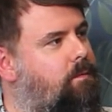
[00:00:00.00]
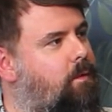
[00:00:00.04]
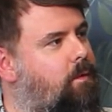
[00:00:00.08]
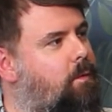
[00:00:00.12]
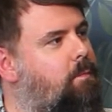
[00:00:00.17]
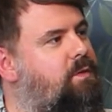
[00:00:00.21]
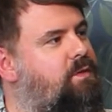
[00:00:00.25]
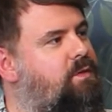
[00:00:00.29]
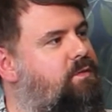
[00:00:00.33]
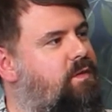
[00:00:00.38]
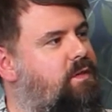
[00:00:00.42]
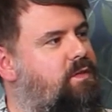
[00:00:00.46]

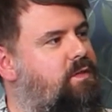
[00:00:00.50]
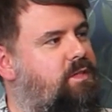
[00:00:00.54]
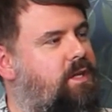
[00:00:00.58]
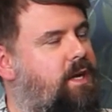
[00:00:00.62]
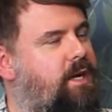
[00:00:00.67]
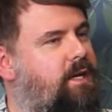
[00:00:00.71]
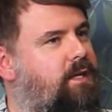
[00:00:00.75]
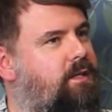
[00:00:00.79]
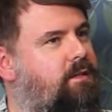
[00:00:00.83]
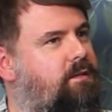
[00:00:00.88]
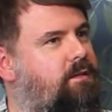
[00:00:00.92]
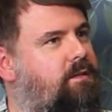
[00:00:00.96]
Almost feels
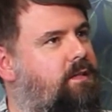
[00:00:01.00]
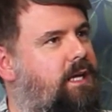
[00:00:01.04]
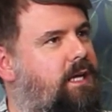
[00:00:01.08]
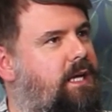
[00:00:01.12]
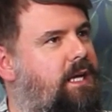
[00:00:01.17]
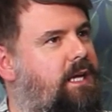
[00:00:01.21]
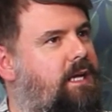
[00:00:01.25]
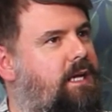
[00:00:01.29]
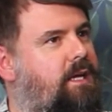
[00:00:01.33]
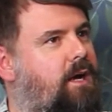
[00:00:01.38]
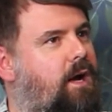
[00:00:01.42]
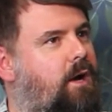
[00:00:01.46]
like
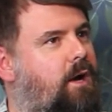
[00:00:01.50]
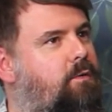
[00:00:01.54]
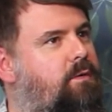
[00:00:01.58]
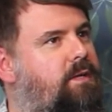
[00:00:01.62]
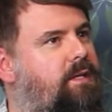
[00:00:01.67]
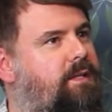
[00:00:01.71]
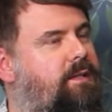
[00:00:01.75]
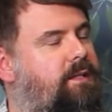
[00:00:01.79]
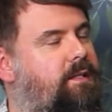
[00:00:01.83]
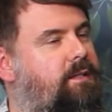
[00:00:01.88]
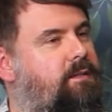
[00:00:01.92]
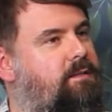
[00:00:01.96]
the
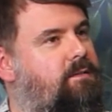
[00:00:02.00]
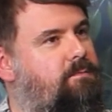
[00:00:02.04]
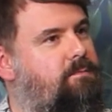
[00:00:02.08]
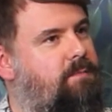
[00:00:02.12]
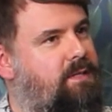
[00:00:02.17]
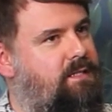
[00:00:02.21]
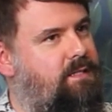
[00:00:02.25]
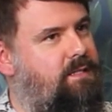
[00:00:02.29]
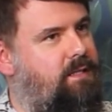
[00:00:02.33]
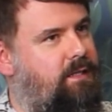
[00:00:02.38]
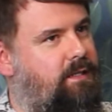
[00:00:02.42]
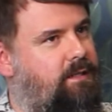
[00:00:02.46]
only thing that's
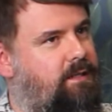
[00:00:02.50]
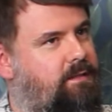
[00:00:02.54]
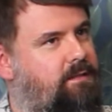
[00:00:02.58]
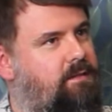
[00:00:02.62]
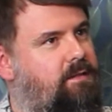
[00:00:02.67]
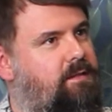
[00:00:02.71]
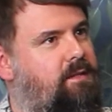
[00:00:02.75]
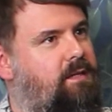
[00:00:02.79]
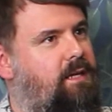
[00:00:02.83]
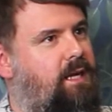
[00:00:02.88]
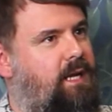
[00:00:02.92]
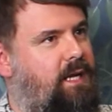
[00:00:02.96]
missing
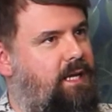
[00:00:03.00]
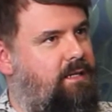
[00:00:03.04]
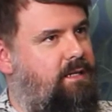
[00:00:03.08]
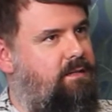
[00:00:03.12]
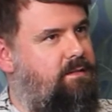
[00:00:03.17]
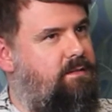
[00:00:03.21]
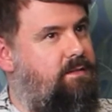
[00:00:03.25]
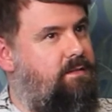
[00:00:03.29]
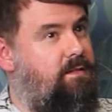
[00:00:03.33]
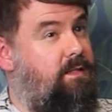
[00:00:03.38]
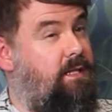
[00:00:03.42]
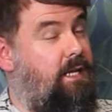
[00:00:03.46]

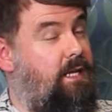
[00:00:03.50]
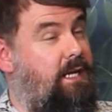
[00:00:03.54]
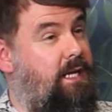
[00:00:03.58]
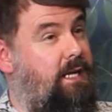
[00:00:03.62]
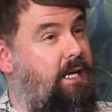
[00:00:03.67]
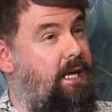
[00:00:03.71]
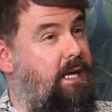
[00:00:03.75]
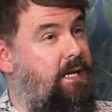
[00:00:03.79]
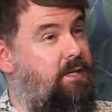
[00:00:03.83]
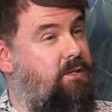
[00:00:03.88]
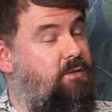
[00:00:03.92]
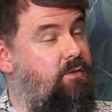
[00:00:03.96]
is
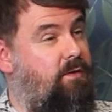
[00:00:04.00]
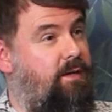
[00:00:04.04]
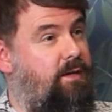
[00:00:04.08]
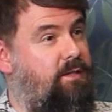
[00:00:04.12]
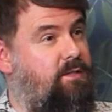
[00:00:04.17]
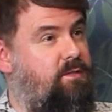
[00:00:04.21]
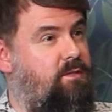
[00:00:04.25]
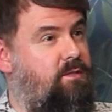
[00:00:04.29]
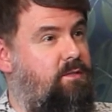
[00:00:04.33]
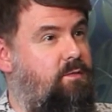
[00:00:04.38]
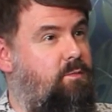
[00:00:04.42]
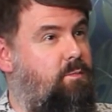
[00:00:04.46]
the
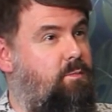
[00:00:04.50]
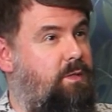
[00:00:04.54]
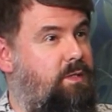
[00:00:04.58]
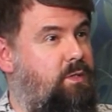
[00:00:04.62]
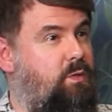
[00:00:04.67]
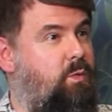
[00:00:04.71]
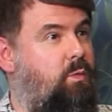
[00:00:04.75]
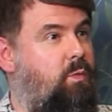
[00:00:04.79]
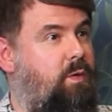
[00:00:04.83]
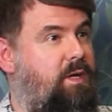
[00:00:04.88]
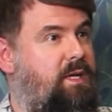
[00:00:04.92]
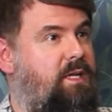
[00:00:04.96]
interactions
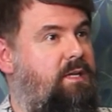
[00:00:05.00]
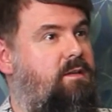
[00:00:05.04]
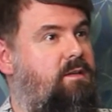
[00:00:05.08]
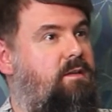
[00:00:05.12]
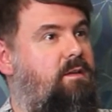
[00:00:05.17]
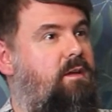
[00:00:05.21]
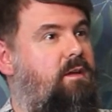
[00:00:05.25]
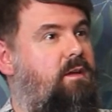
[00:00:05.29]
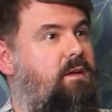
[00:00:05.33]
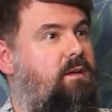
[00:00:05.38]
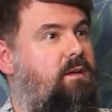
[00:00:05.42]
between